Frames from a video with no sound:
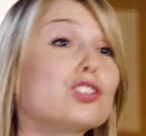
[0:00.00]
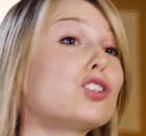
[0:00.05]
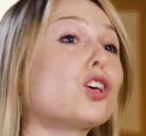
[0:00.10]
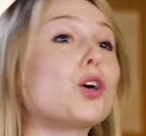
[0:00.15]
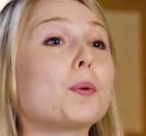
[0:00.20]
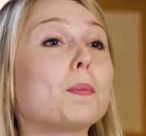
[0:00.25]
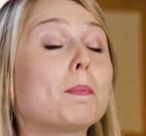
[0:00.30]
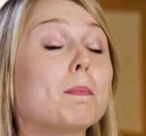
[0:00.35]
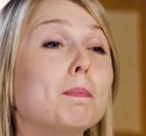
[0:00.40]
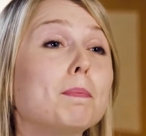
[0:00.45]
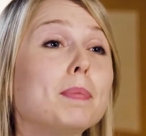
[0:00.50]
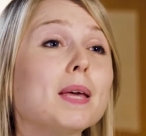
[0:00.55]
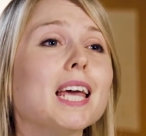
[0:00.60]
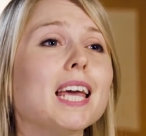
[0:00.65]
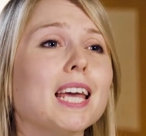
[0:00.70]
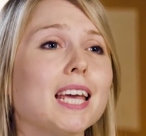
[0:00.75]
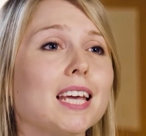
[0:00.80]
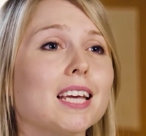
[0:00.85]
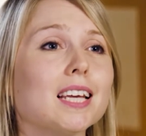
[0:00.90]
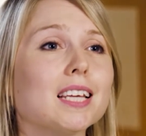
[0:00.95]
so
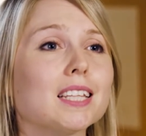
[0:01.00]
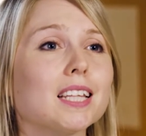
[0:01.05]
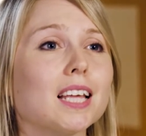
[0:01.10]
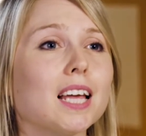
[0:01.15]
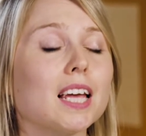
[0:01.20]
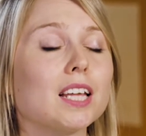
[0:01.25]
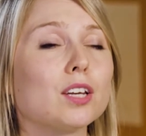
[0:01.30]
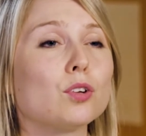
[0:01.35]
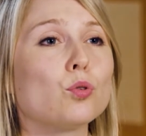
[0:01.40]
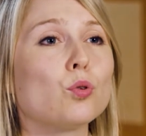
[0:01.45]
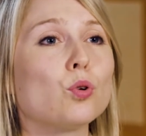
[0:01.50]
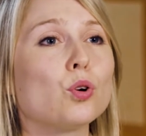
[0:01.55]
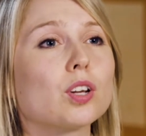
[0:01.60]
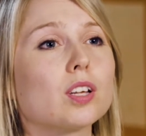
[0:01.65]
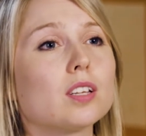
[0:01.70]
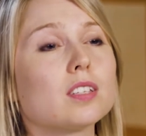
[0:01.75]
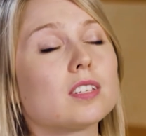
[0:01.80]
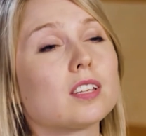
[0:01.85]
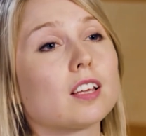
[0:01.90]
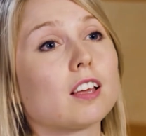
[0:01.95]
big that in
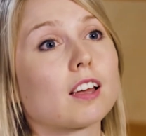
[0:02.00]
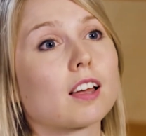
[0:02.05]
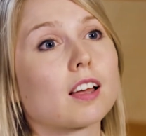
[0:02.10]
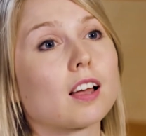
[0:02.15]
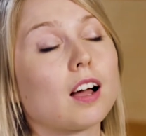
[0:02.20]
order to